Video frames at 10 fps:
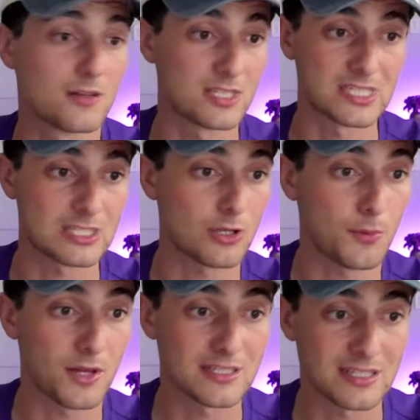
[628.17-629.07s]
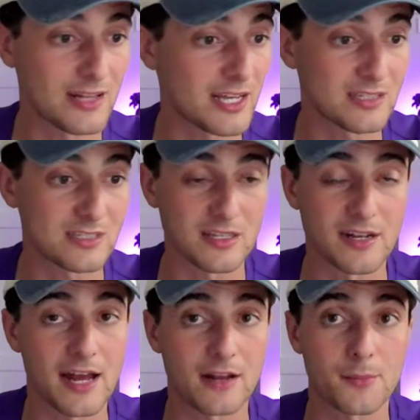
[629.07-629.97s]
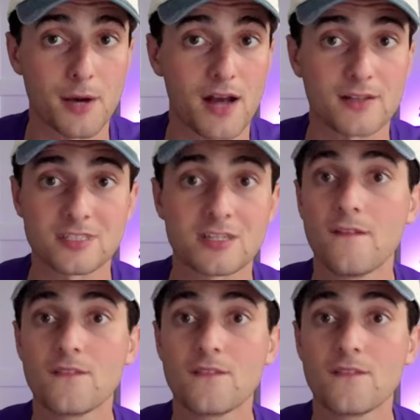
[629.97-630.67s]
It still plays like it did out of the box.